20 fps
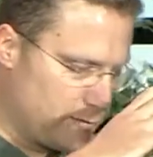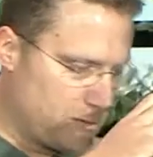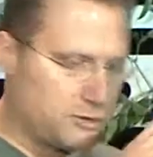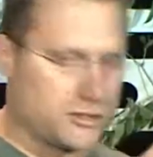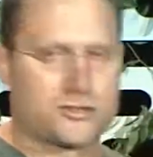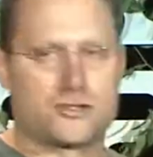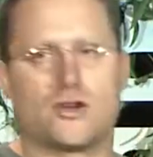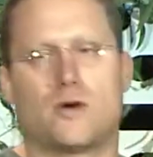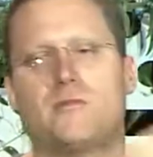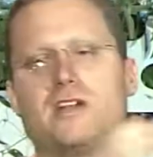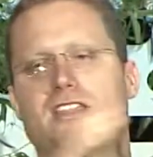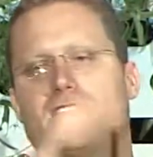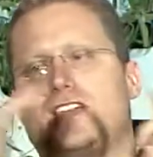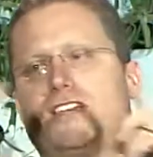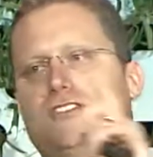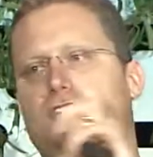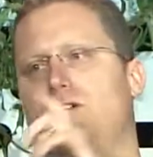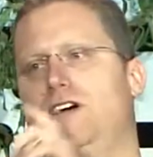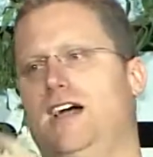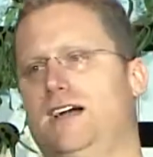well, there's so many
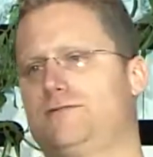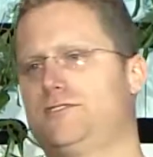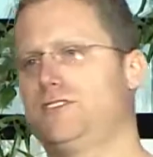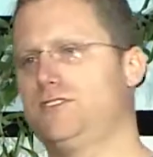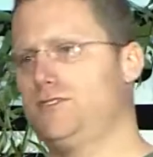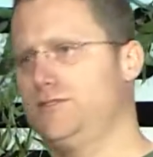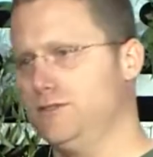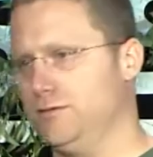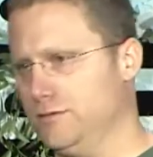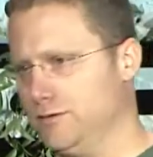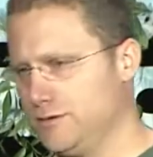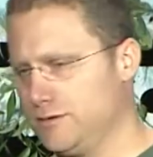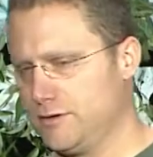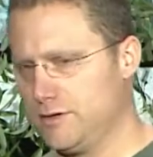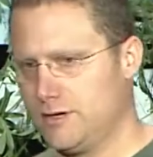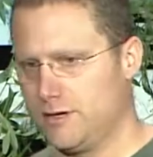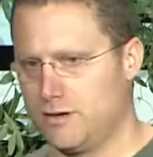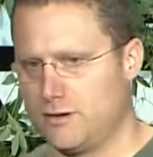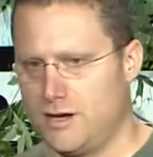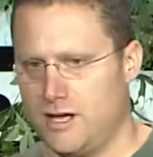things you have to do.
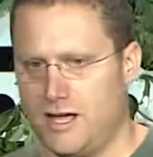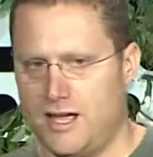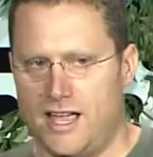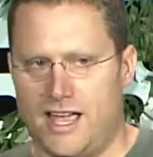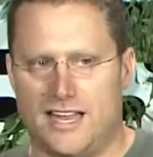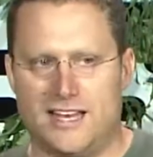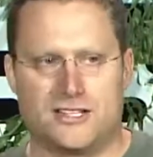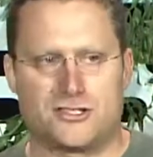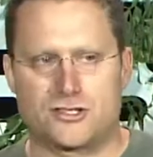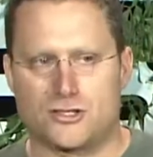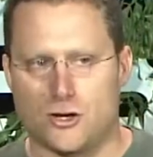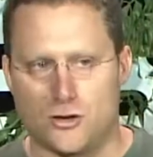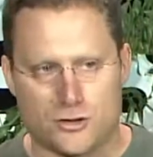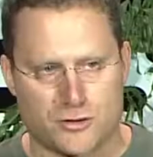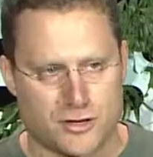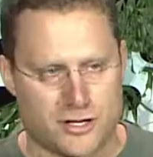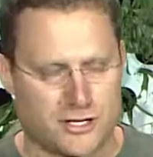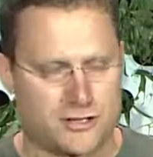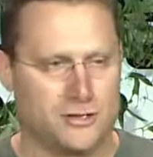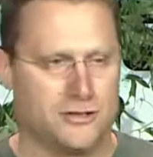And it's so
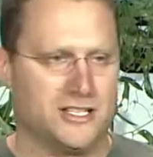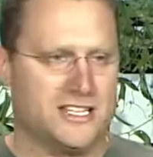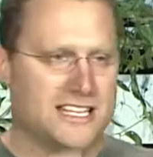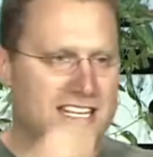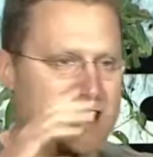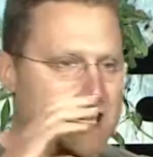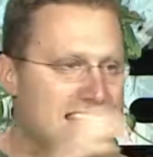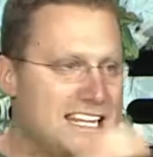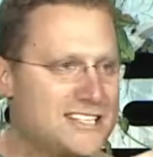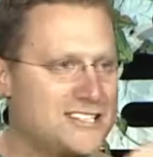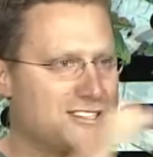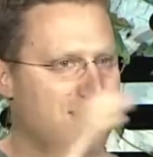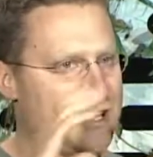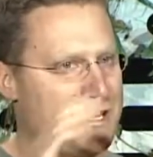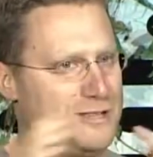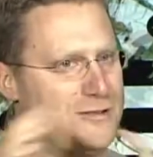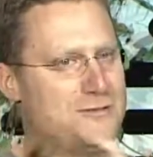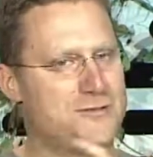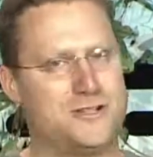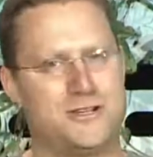critical that each
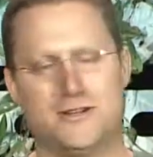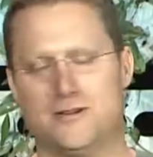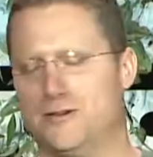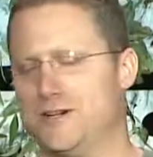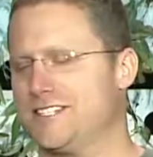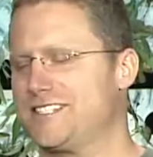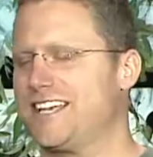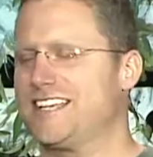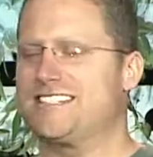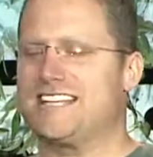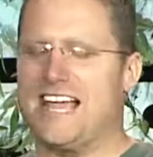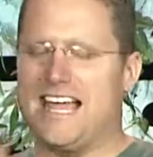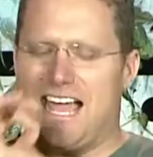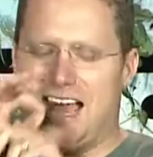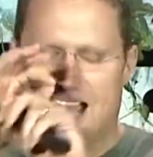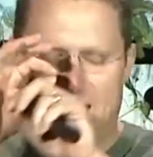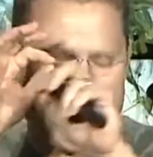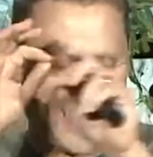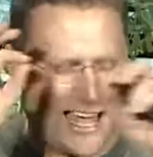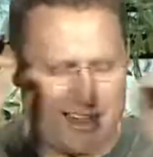thing you do is as
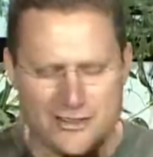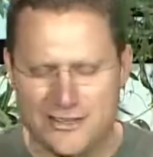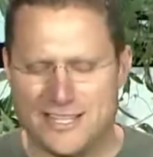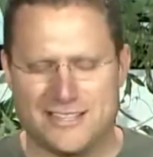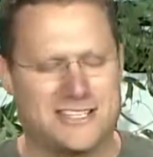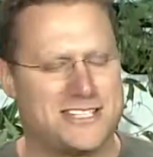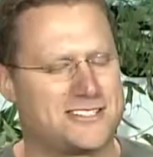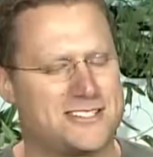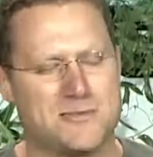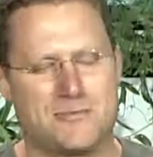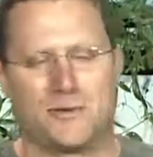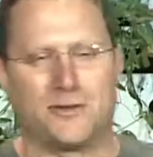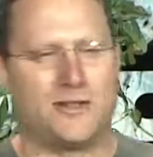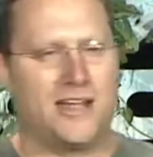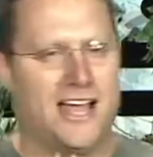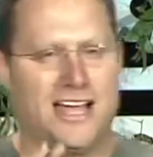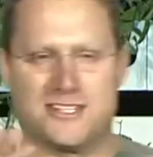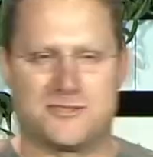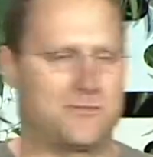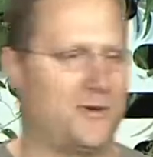elegantly simple
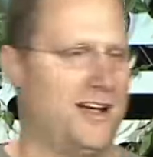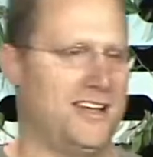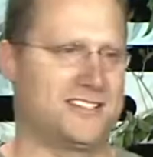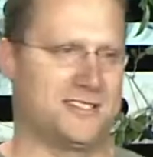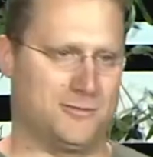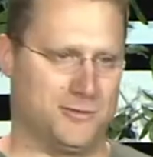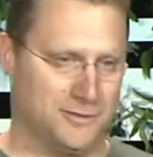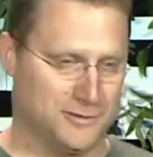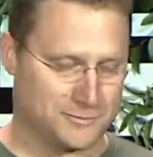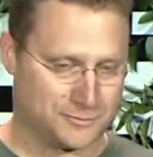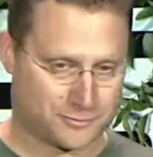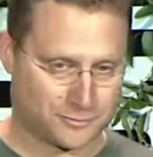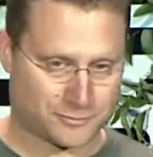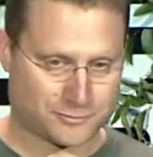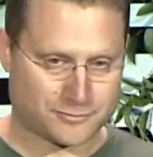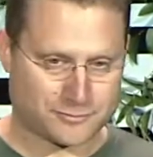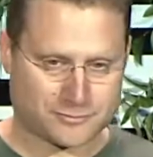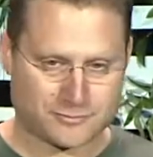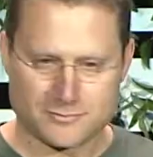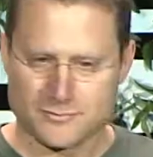as possible.
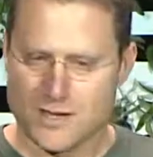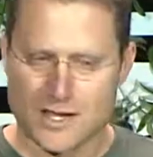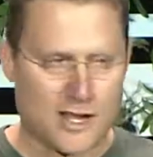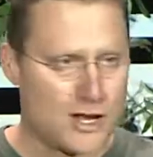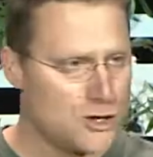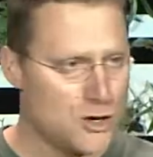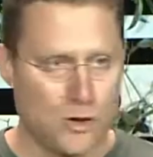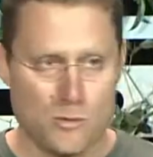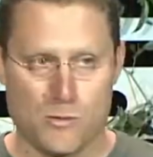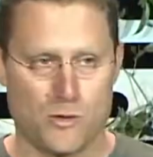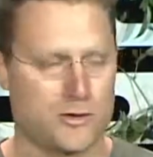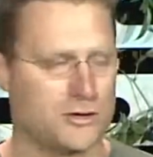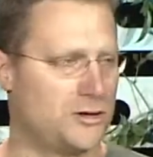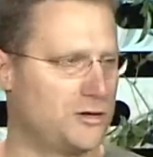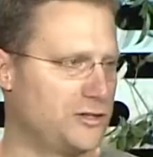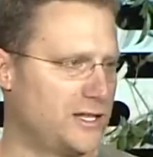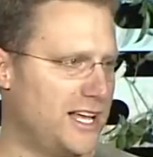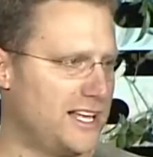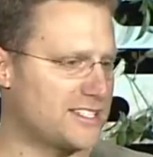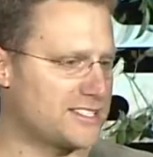No more,
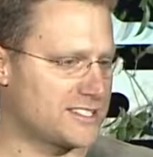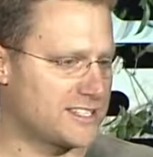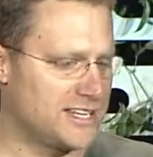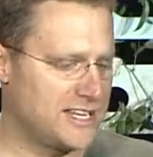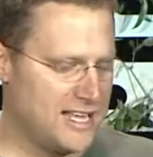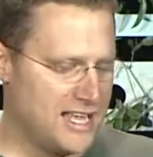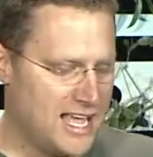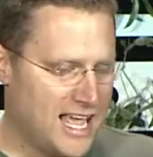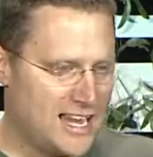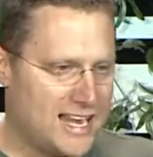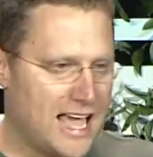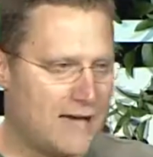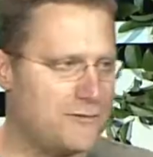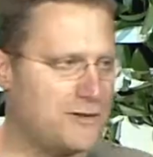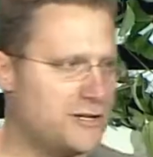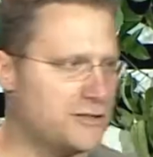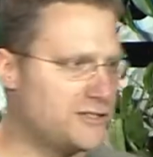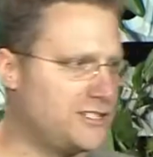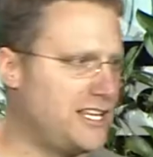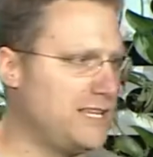no less. And
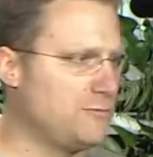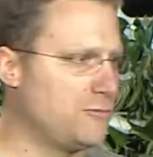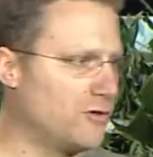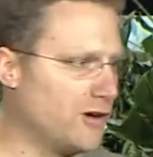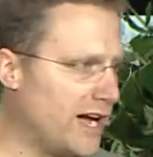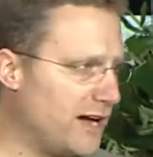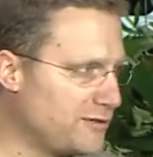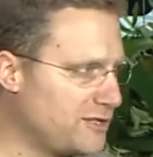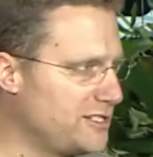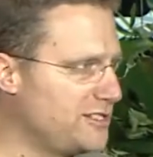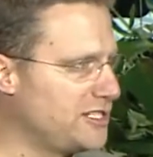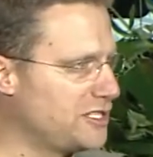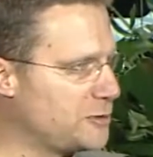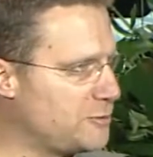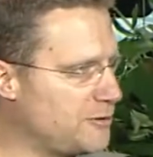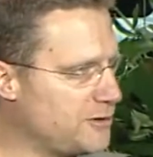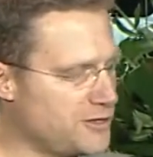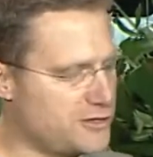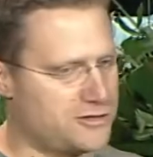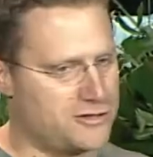having your team grounded in the
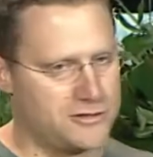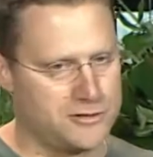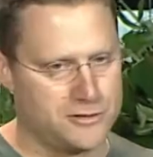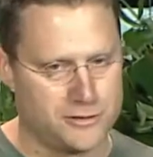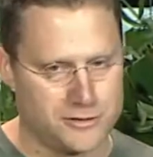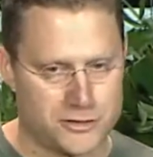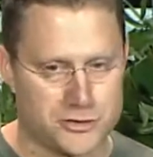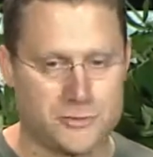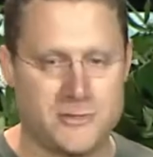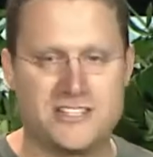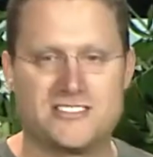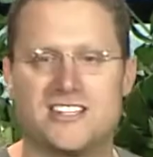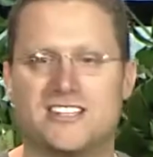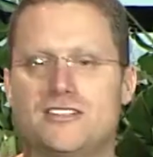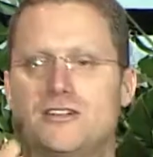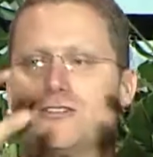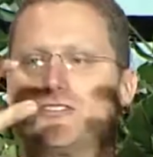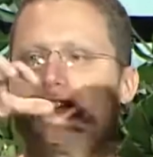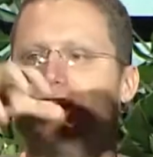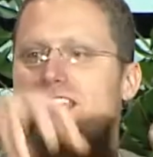experience of the users means that
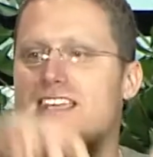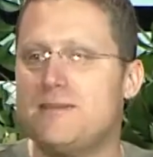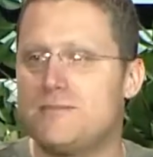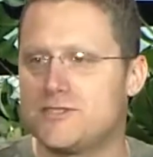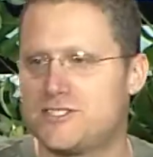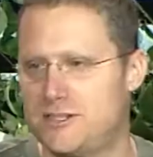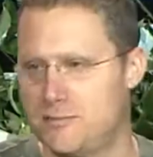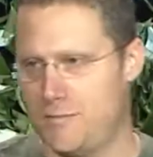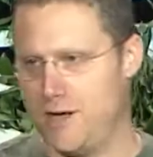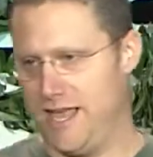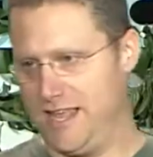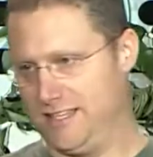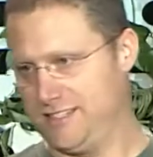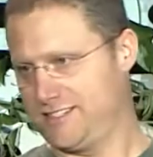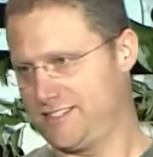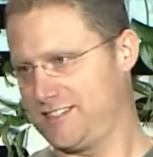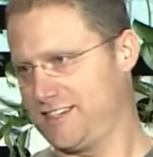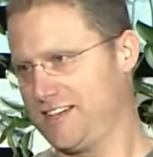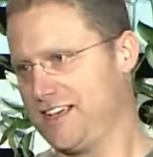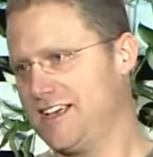your team's
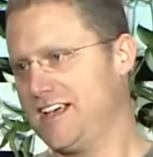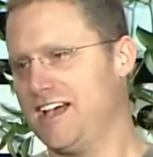debates